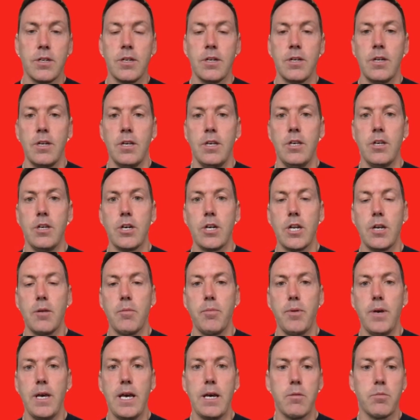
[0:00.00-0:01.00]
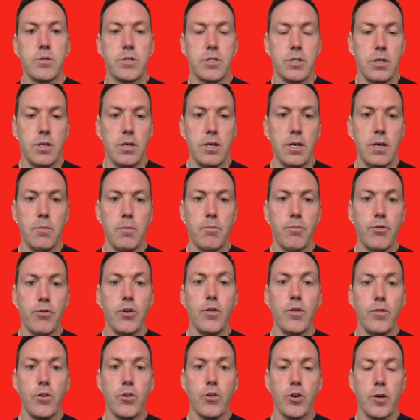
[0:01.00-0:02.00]
you're going to be able to improve
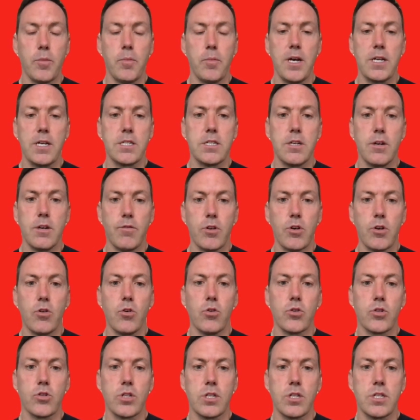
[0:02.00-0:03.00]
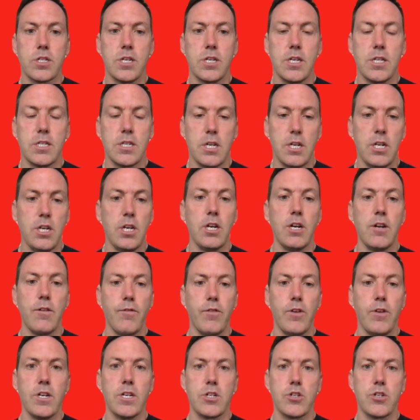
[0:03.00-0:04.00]
your capacity over the course of the season and you're going to
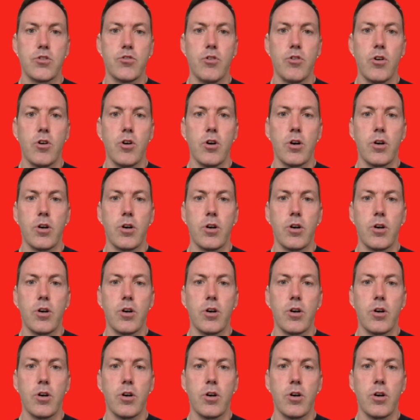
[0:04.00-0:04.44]
finish strong.